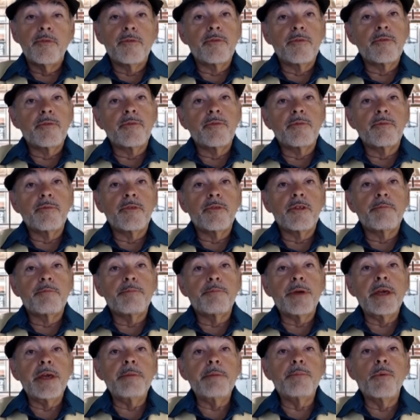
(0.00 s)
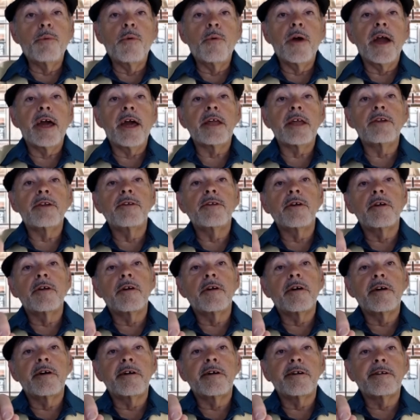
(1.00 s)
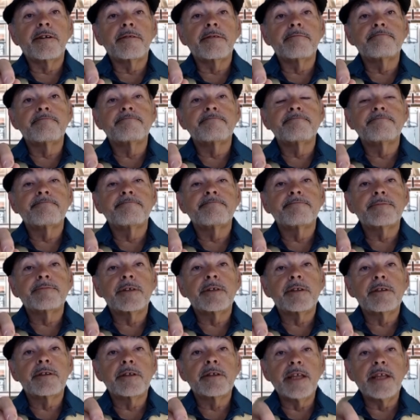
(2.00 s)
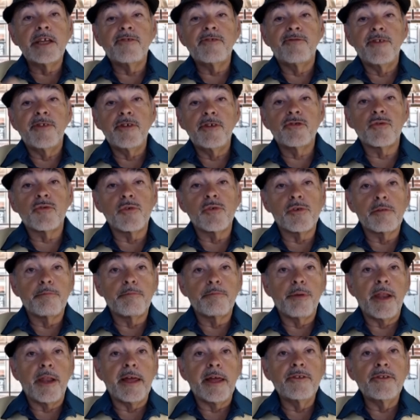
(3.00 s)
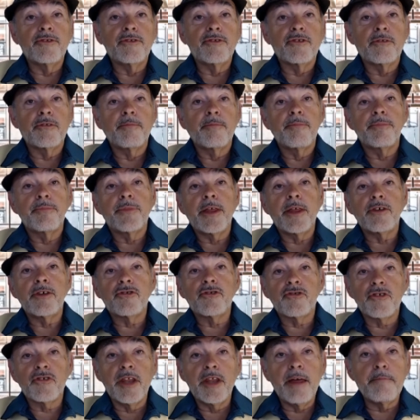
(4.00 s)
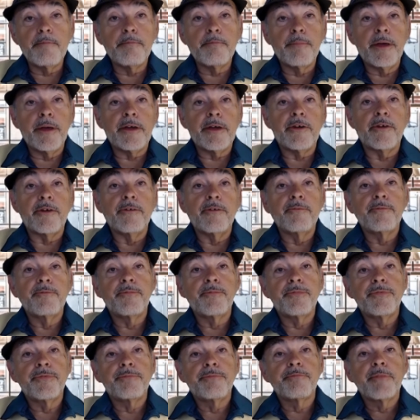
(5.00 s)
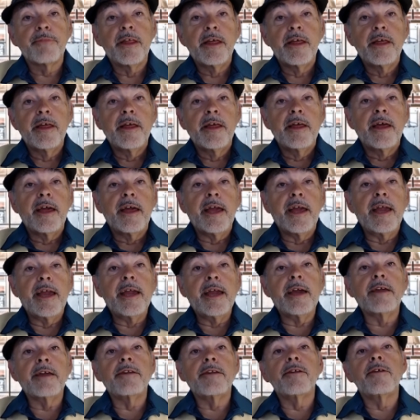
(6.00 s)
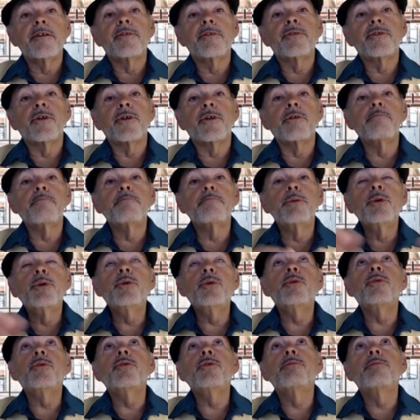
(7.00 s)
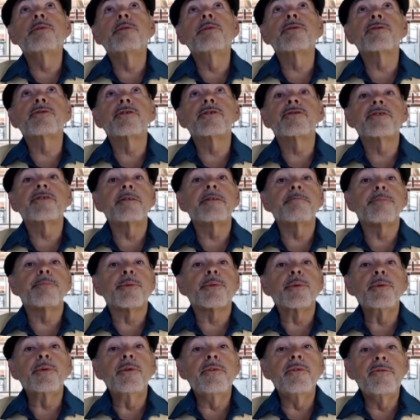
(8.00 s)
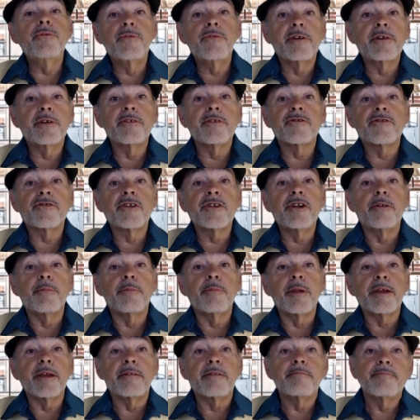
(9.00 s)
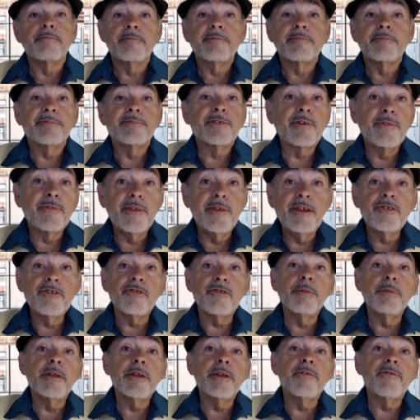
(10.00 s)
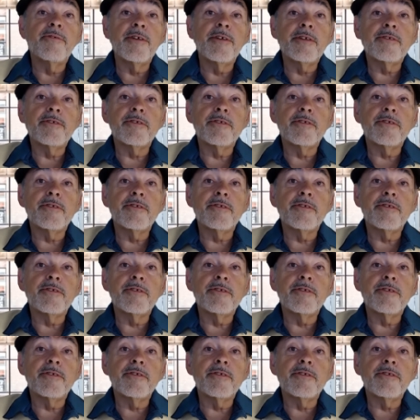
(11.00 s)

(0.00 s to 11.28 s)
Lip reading: the people had less physical complaints, they slept better, and their mood was just improved considerably. So these are benefits